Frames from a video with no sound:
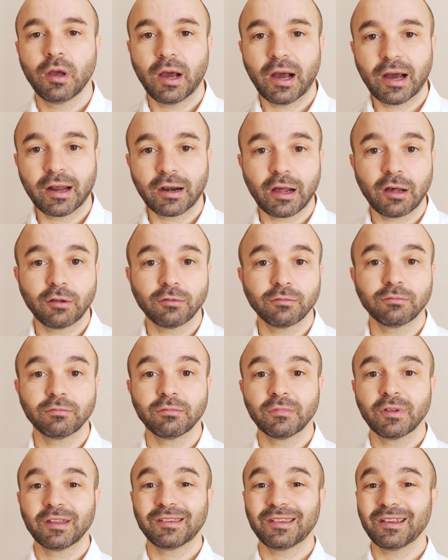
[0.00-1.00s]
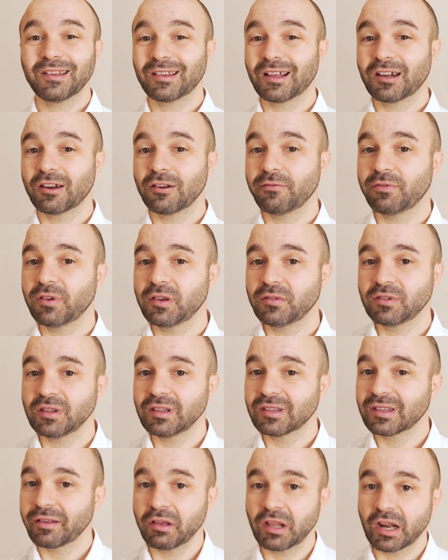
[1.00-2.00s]
around
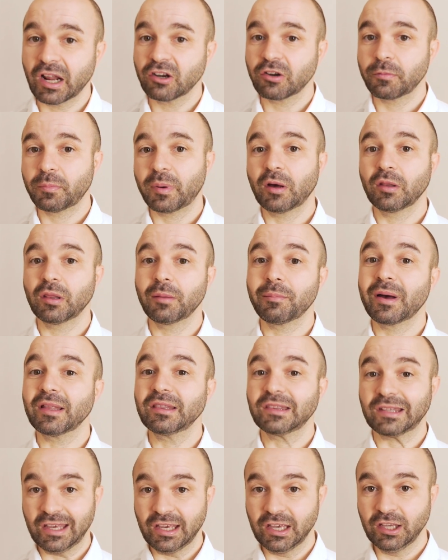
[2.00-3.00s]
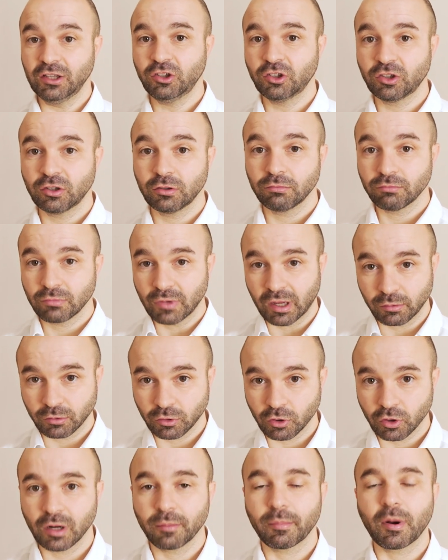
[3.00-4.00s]
£650–700 a month each. I'm
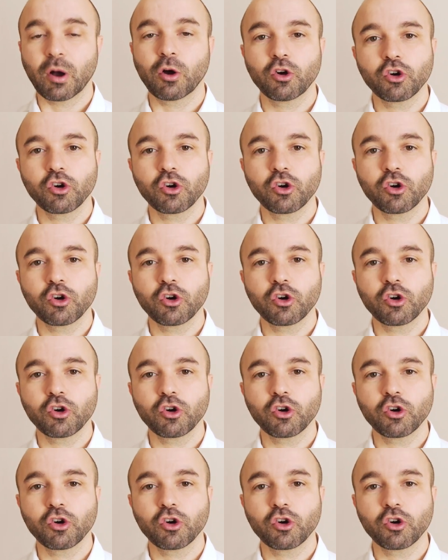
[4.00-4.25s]
talking about